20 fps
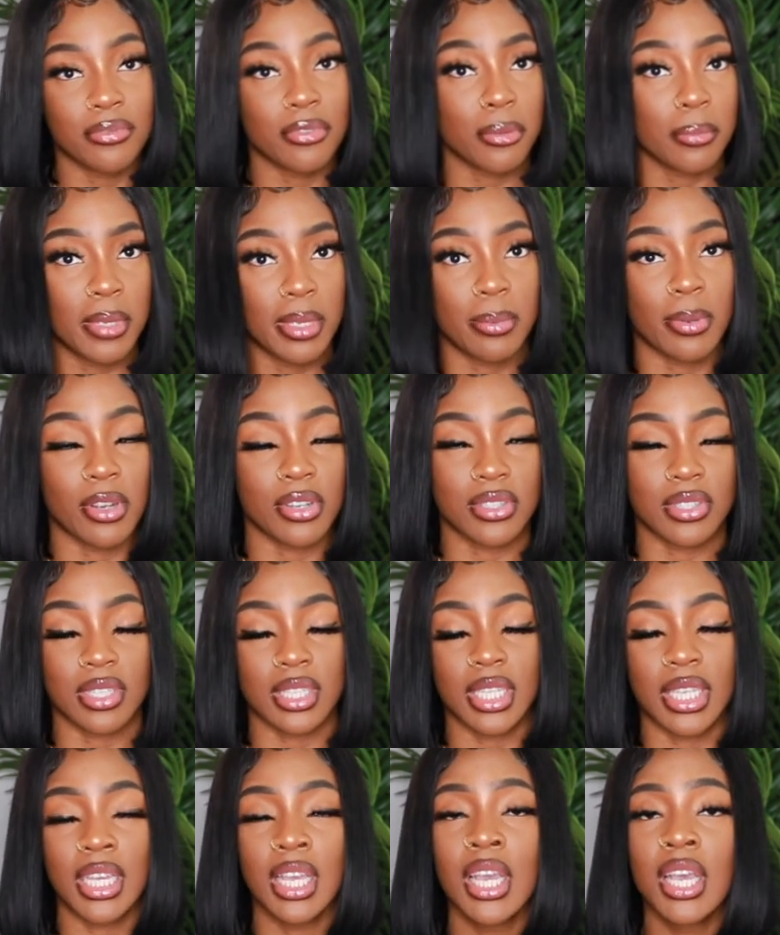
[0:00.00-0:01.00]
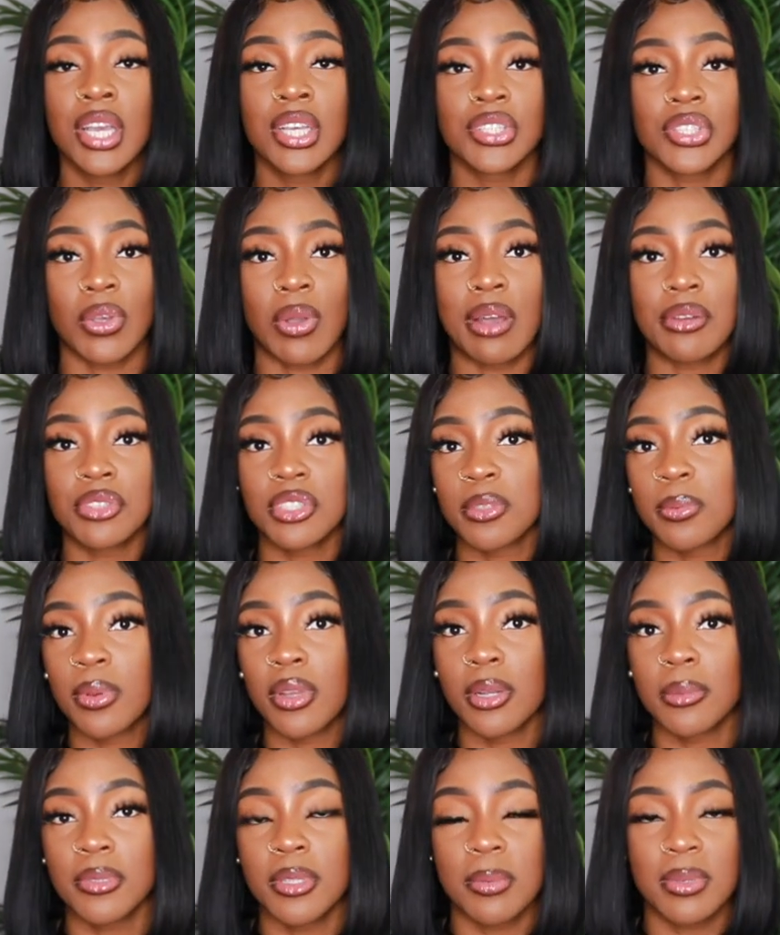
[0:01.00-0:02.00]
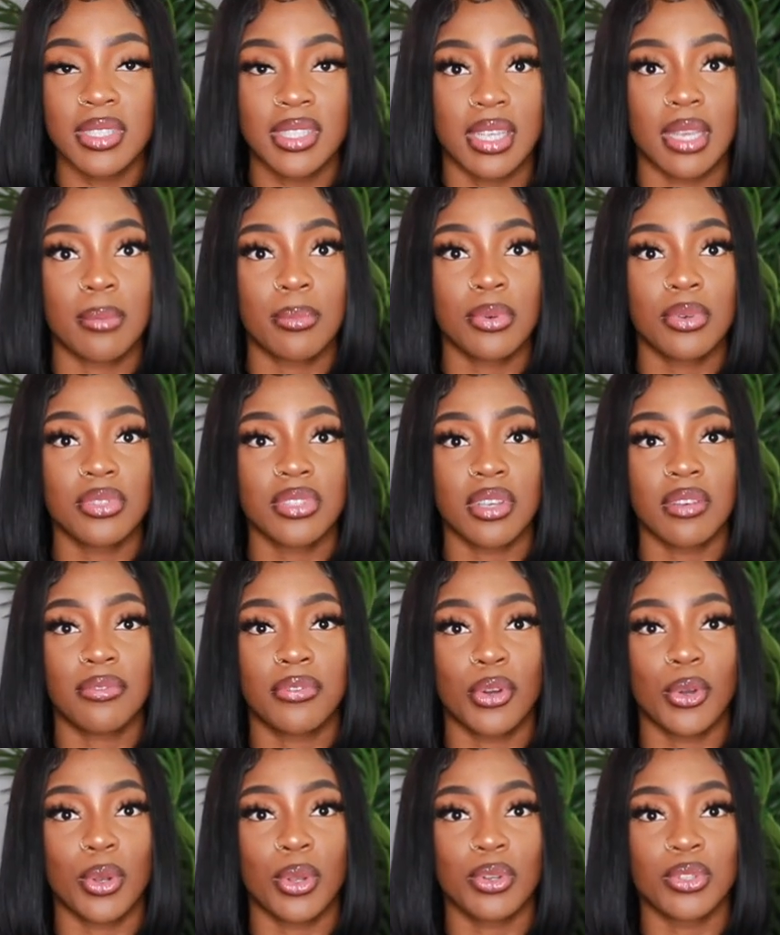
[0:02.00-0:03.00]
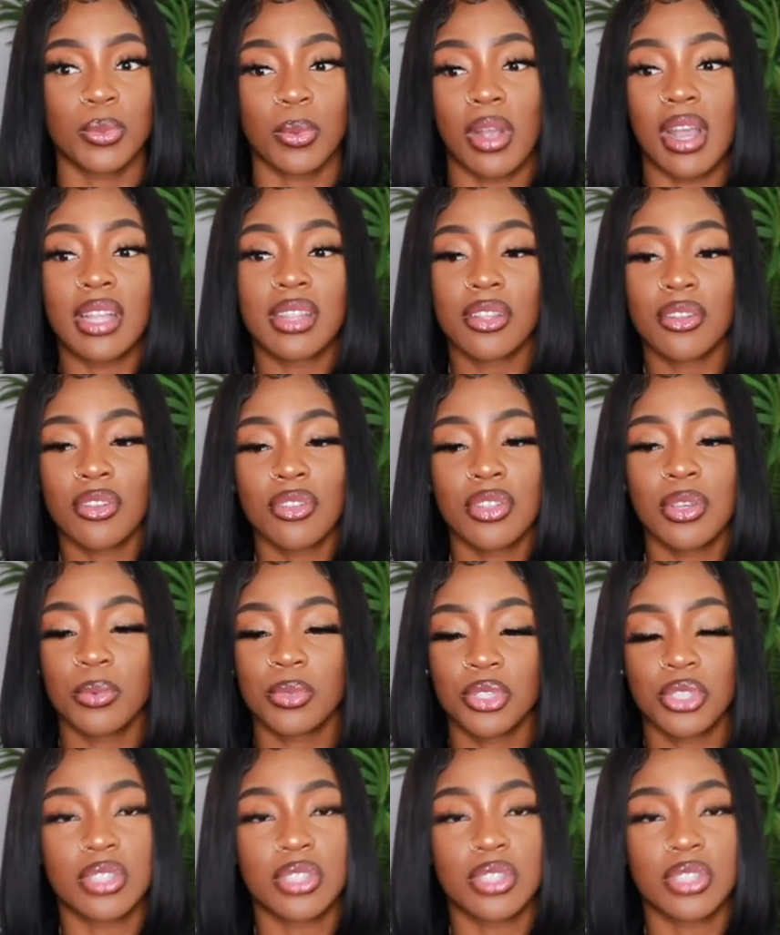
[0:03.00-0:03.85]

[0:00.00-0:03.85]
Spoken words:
for me personally. So I'll just put up some examples of photos where I literally was